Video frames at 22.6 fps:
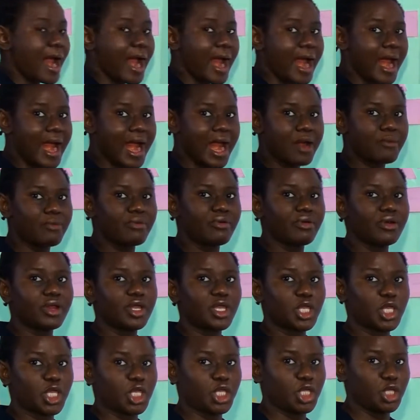R
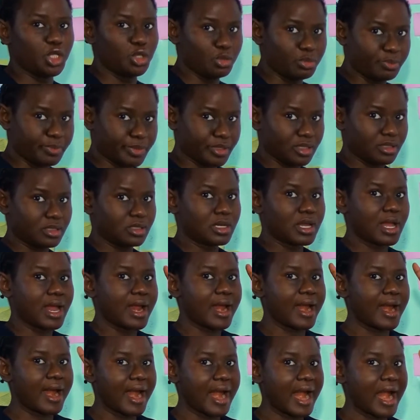cube.
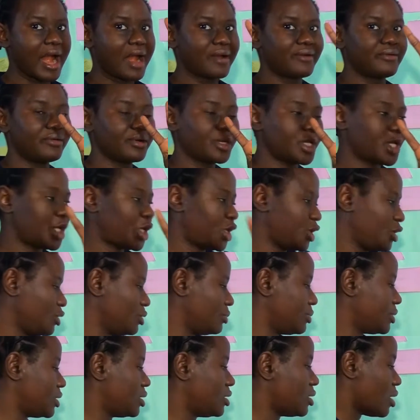R
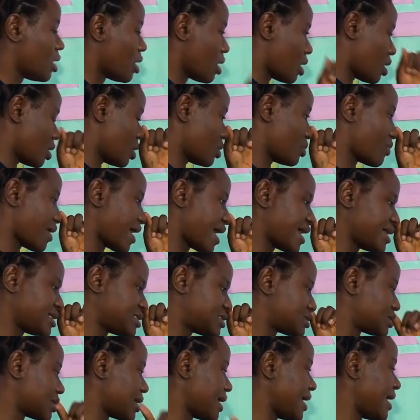cube. All right,
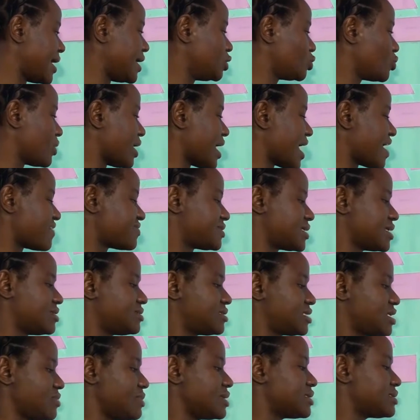and we have
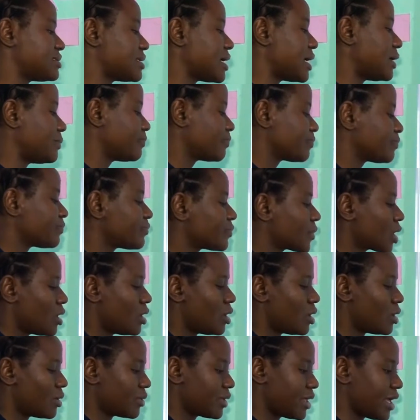centimeter.
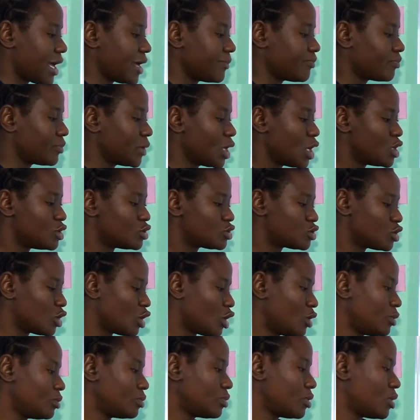Okay,
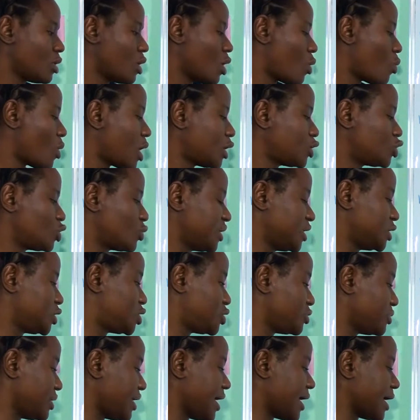so what do we
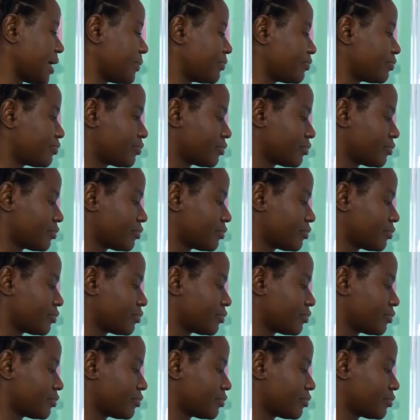do here?